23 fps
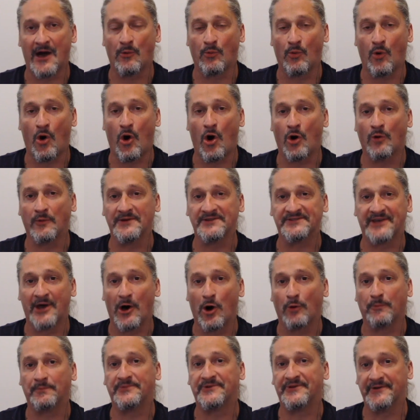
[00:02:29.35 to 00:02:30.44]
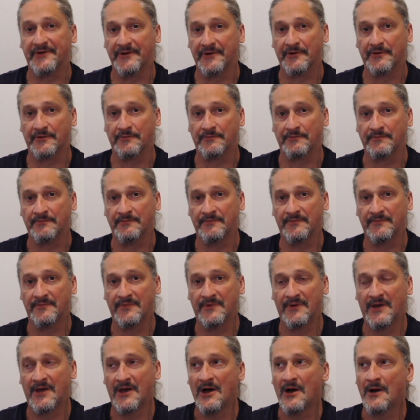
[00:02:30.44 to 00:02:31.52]
That will always help too.
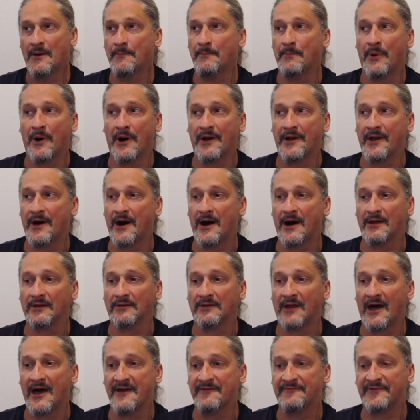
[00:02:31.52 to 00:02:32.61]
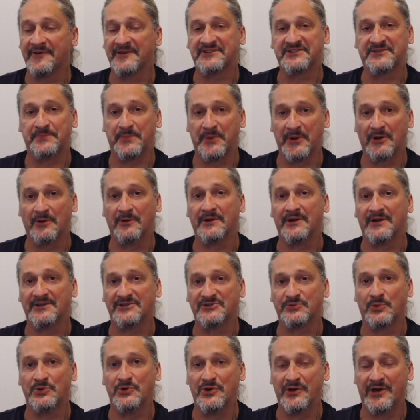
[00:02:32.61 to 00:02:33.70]
But uh, life
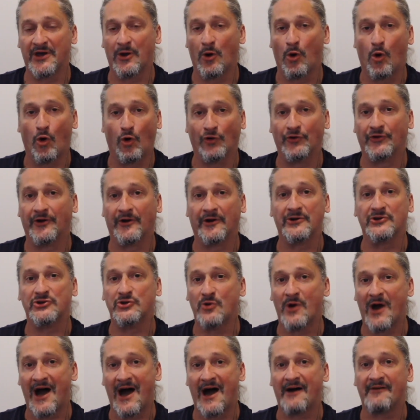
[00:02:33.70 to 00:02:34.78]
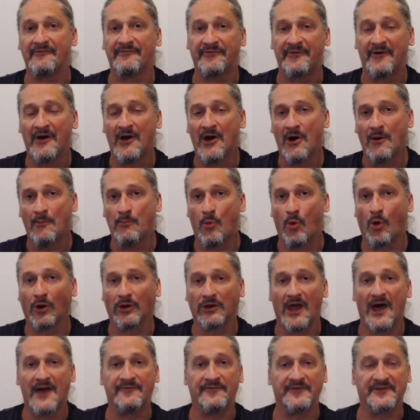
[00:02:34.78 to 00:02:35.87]
experience, when you get older, you have
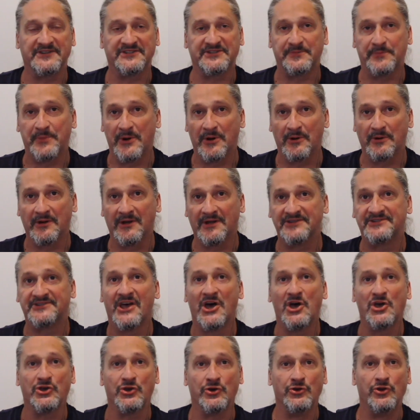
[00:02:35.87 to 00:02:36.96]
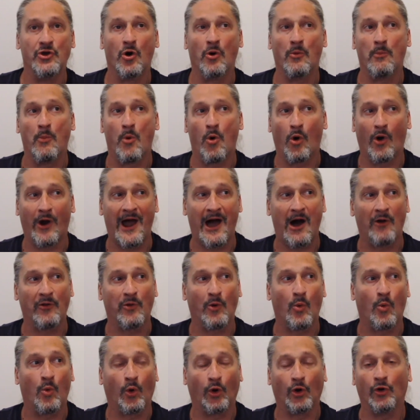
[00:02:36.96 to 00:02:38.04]
more life experience, you know more
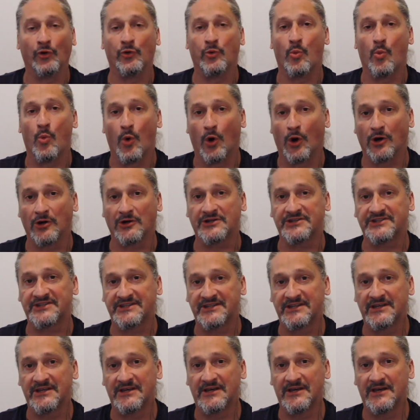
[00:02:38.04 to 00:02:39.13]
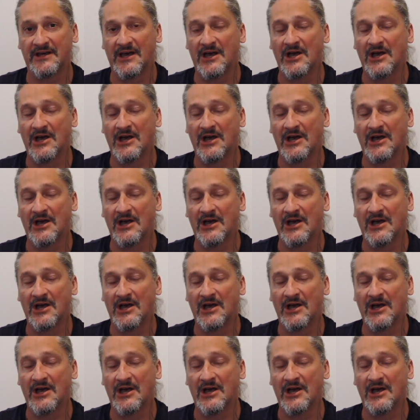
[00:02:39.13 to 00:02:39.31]
how the world works.